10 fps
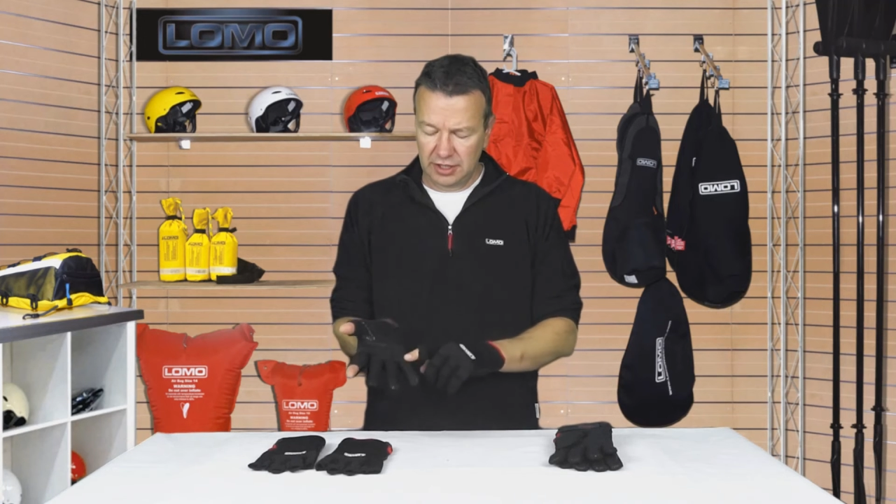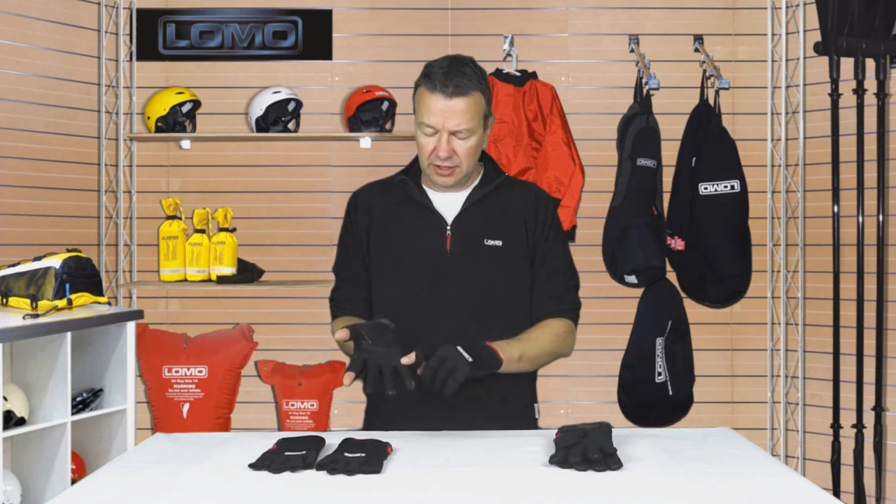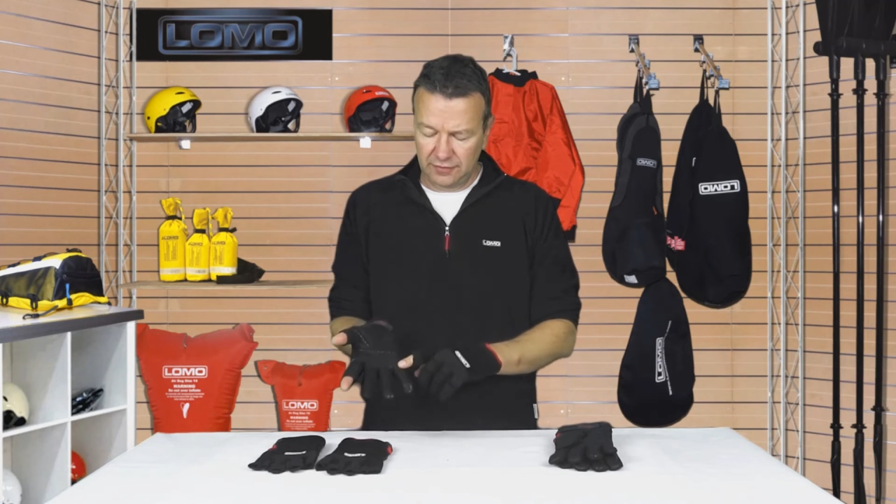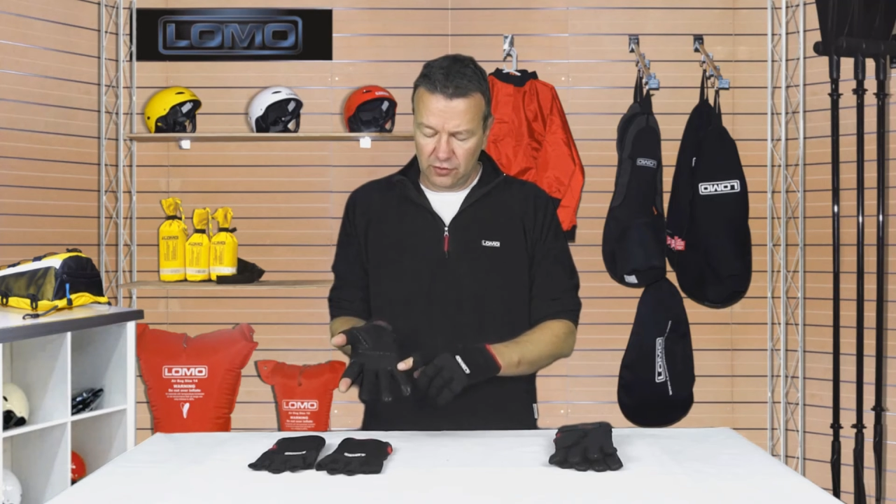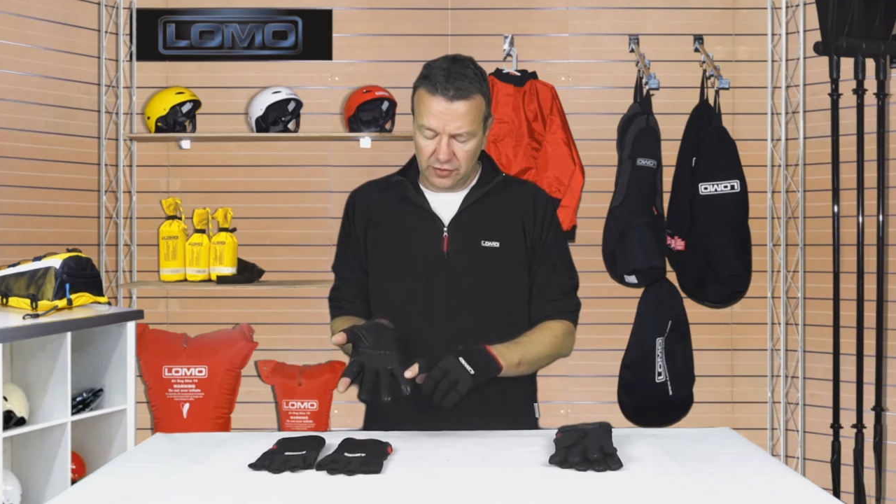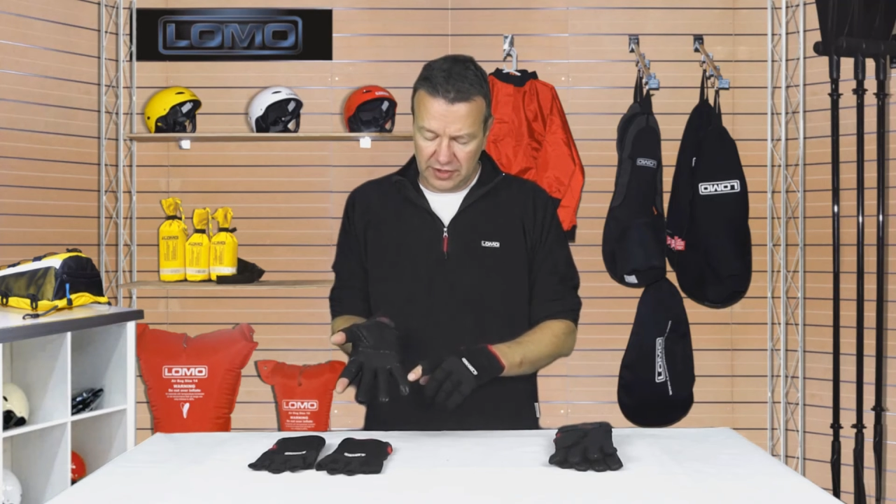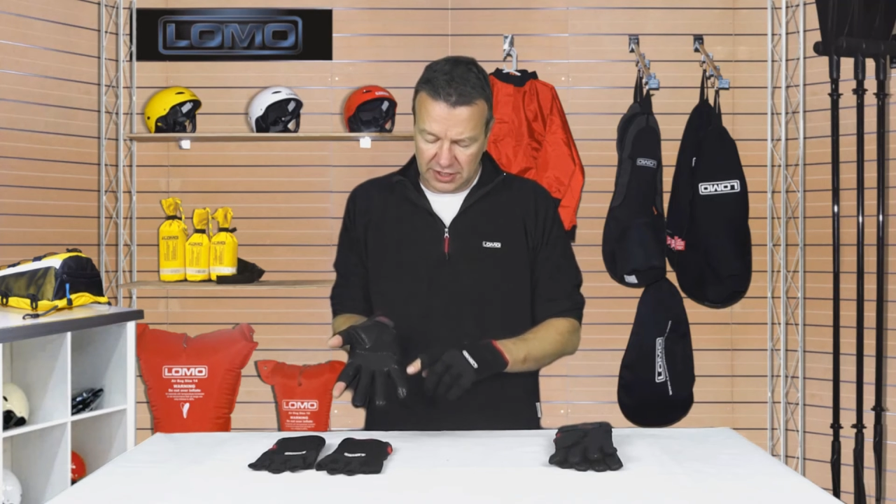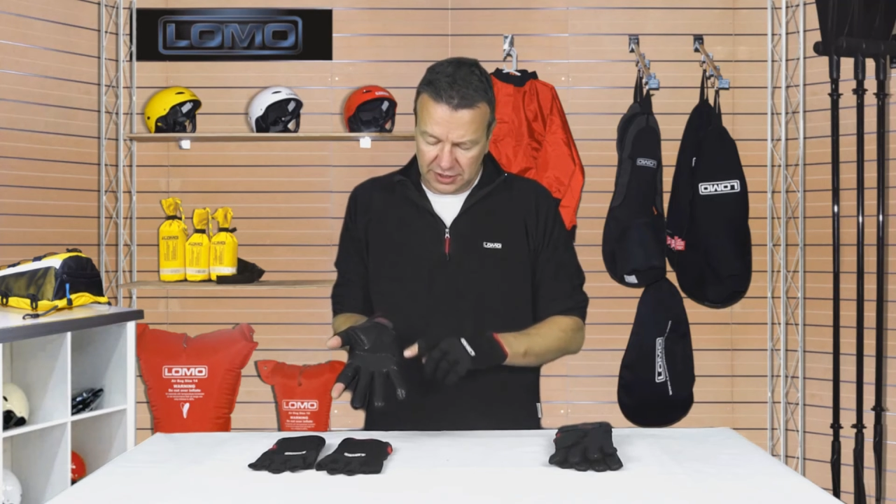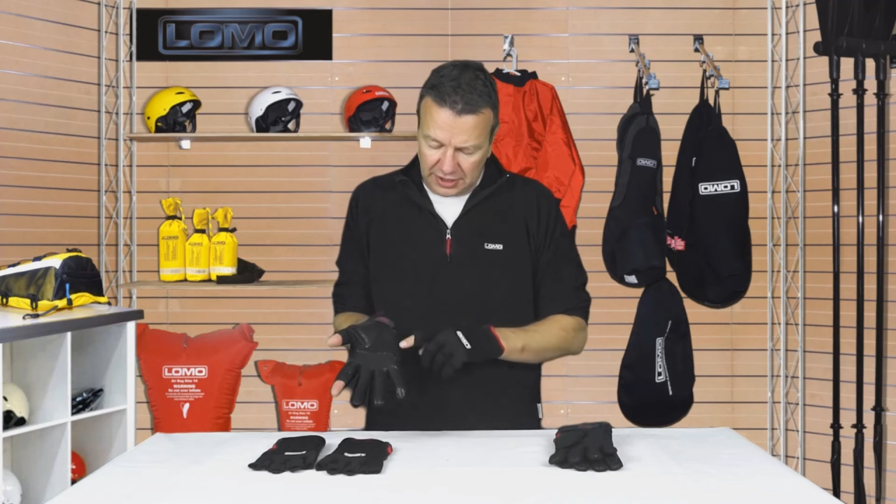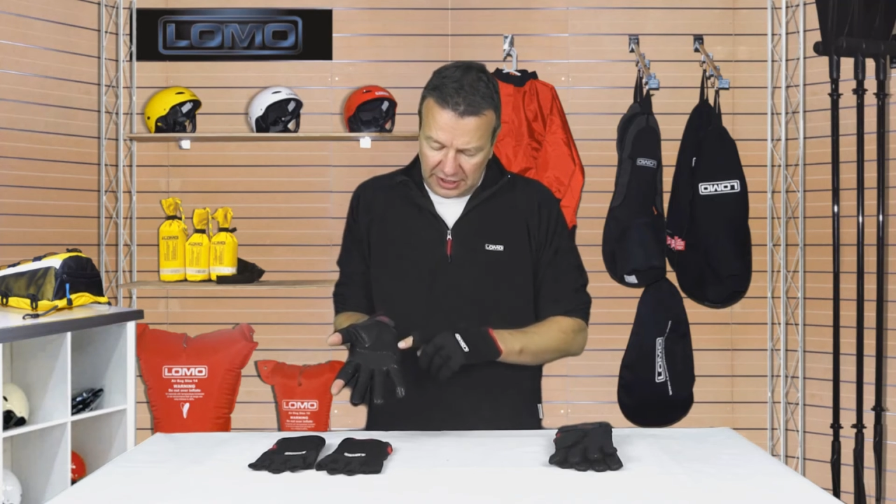They've got
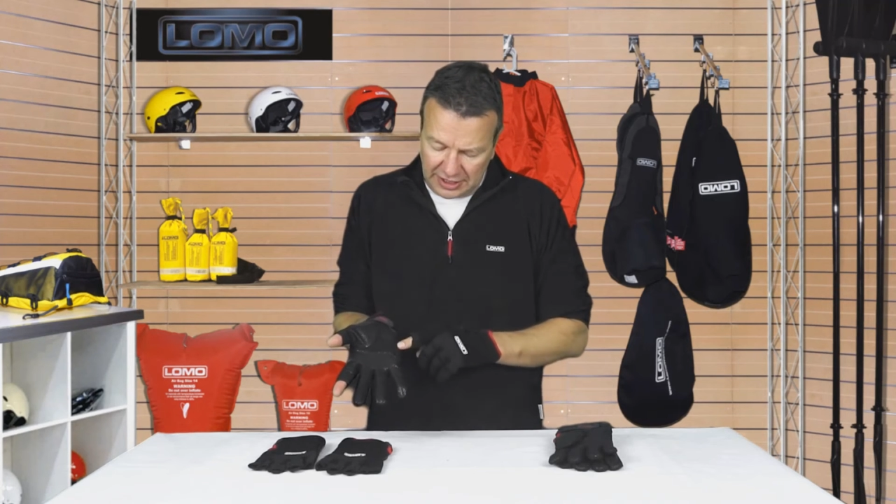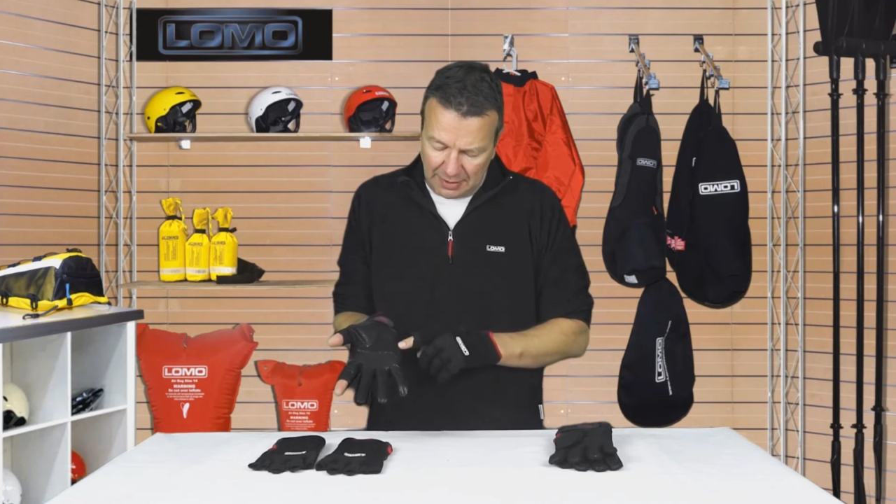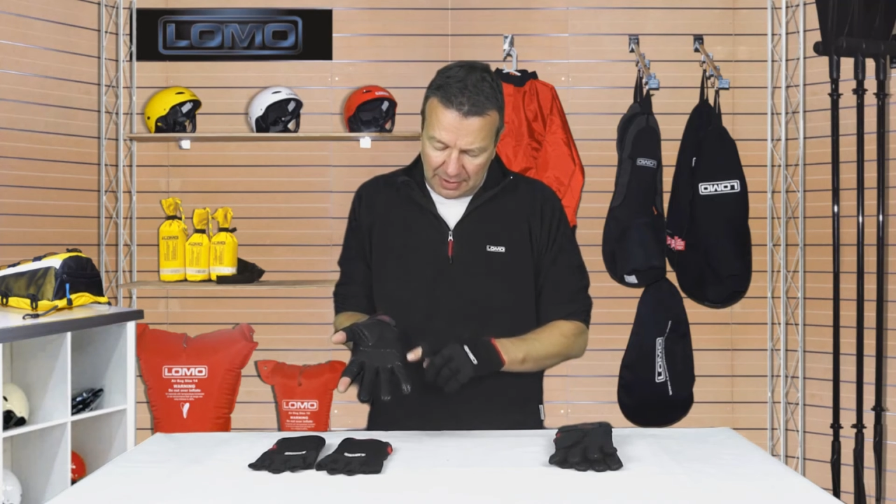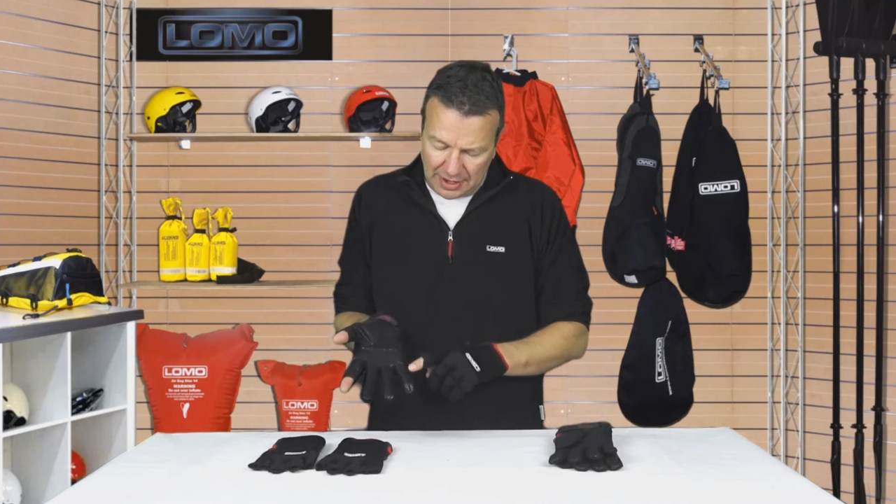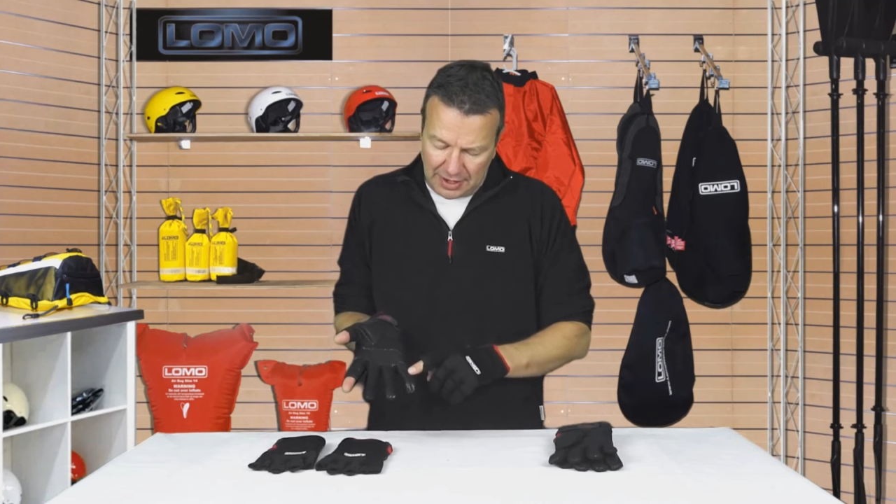this grip